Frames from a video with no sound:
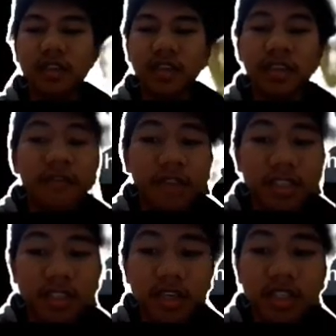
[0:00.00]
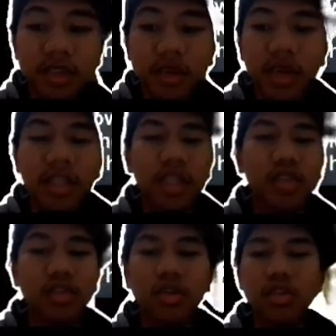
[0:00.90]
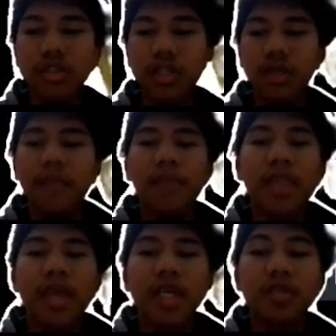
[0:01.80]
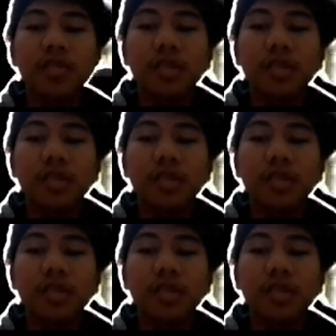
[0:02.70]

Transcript: infrastructure and technology as we